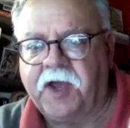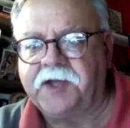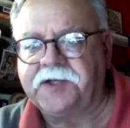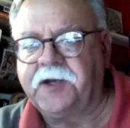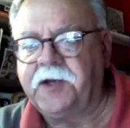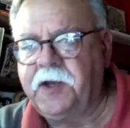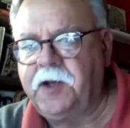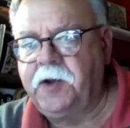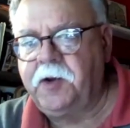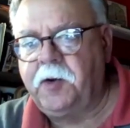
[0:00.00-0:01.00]
Gaza,
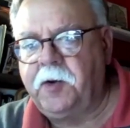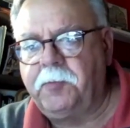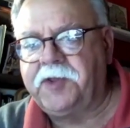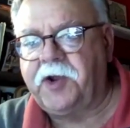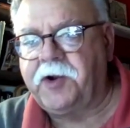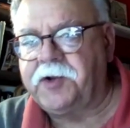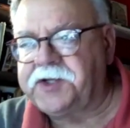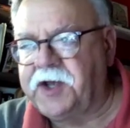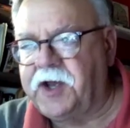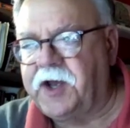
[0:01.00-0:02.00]
but there's,
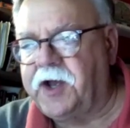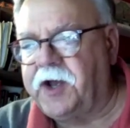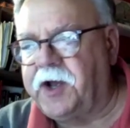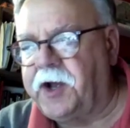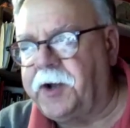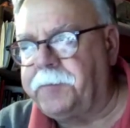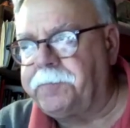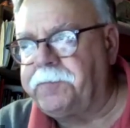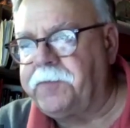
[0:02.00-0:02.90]
that's